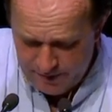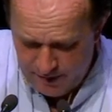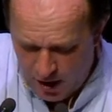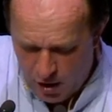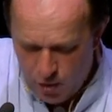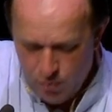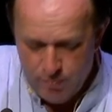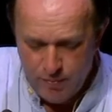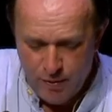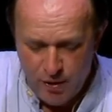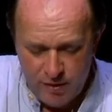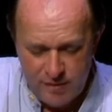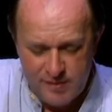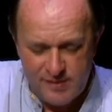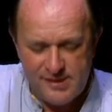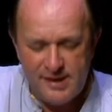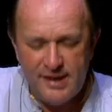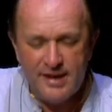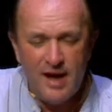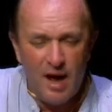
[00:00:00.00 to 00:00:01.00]
the whole book.
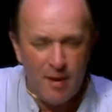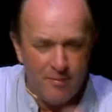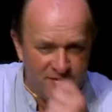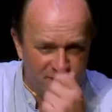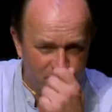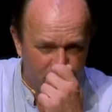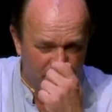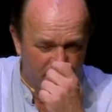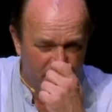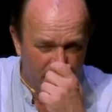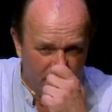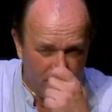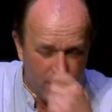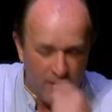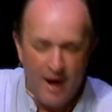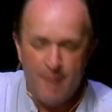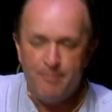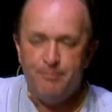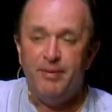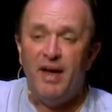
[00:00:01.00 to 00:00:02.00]
She comes with her
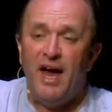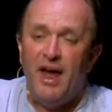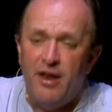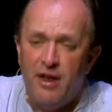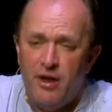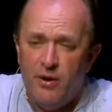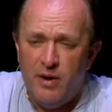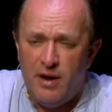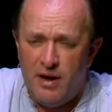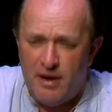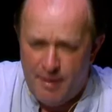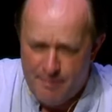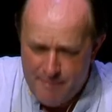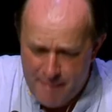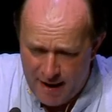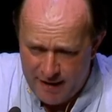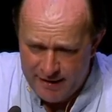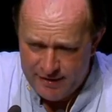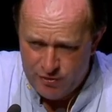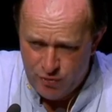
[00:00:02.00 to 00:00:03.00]
grand piano, her
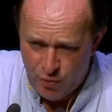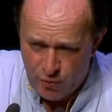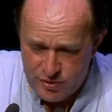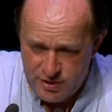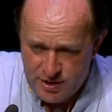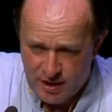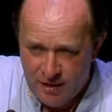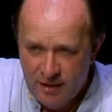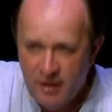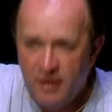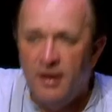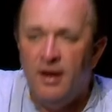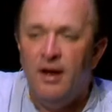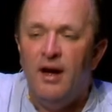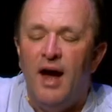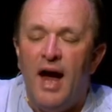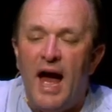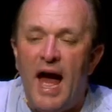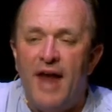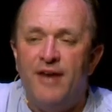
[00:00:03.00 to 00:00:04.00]
unmarried daughter,
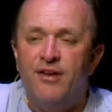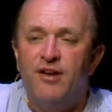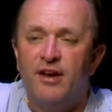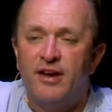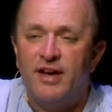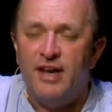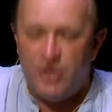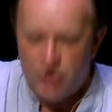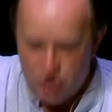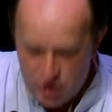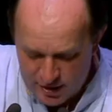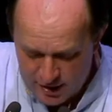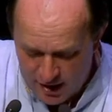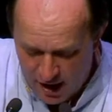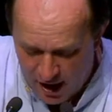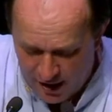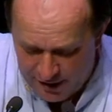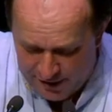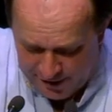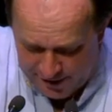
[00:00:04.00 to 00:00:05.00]
and her kitchen
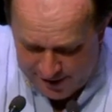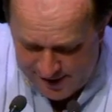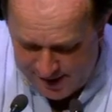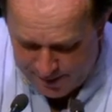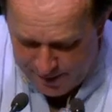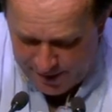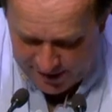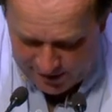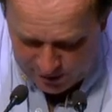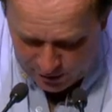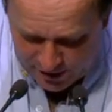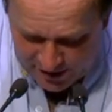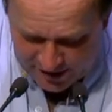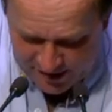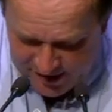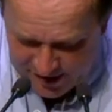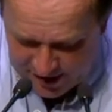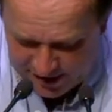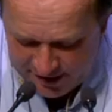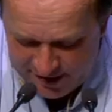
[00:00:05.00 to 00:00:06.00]
garden. She brings all
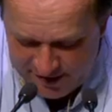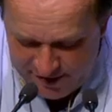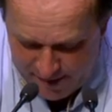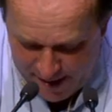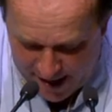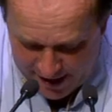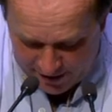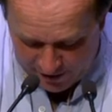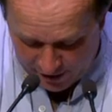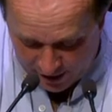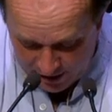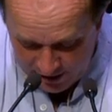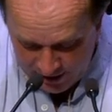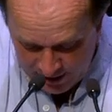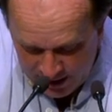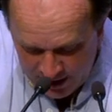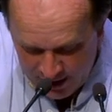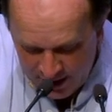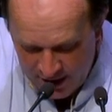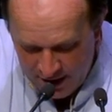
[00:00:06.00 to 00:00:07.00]
her seeds from Agra
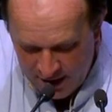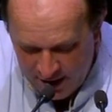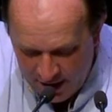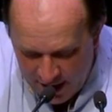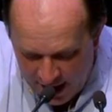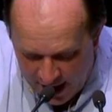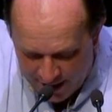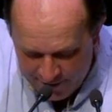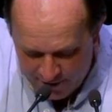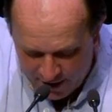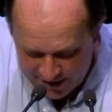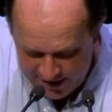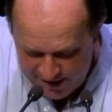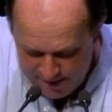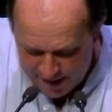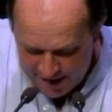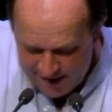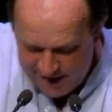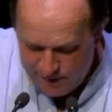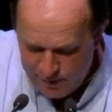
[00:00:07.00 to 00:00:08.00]
and
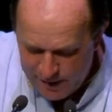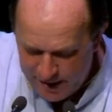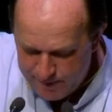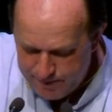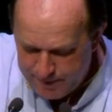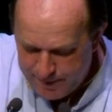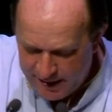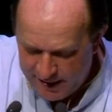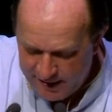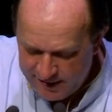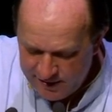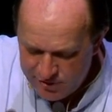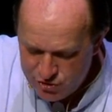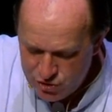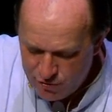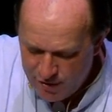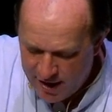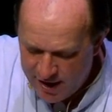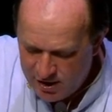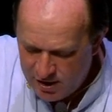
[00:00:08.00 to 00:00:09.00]
writes My sweet peas and
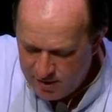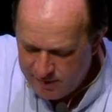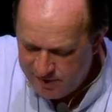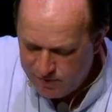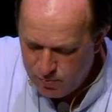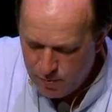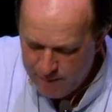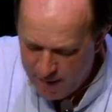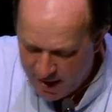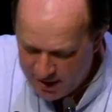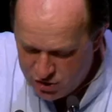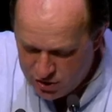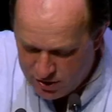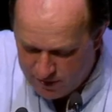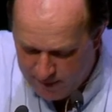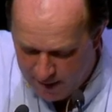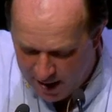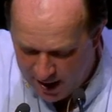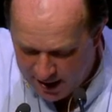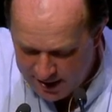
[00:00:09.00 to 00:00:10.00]
geraniums were much
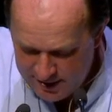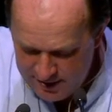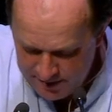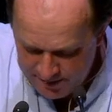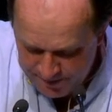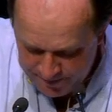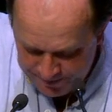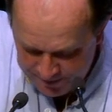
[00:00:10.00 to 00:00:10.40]
admired,